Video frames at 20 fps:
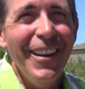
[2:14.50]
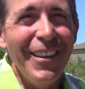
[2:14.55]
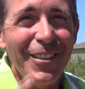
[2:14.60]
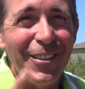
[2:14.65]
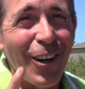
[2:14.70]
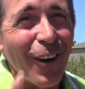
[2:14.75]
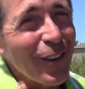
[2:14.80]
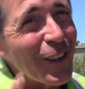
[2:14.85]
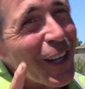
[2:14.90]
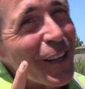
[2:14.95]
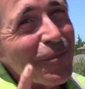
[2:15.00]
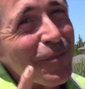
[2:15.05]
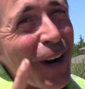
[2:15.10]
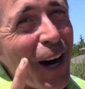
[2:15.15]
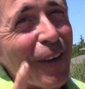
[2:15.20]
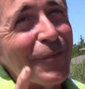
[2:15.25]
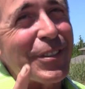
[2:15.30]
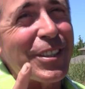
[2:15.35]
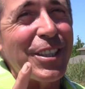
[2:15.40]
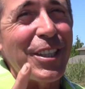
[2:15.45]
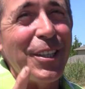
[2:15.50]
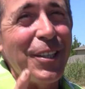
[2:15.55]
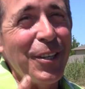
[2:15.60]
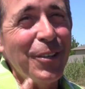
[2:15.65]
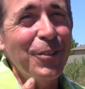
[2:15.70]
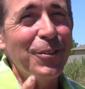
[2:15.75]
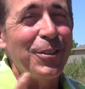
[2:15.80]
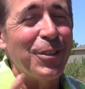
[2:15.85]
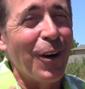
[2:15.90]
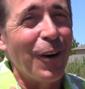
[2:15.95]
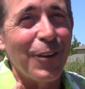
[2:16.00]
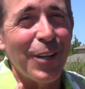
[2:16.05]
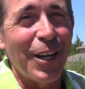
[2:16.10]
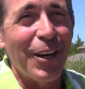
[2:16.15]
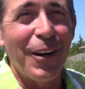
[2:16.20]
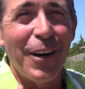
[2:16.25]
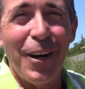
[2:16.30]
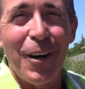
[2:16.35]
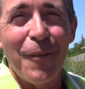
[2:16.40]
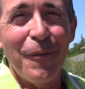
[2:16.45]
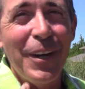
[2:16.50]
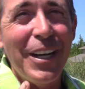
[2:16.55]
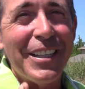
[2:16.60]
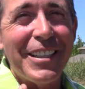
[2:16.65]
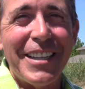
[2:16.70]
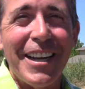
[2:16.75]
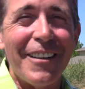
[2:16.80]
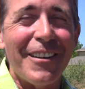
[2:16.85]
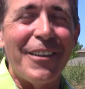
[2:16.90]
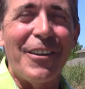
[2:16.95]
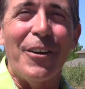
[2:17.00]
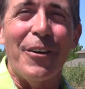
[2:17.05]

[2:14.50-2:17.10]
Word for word: Don't let mom see you. Don't let her hear me telling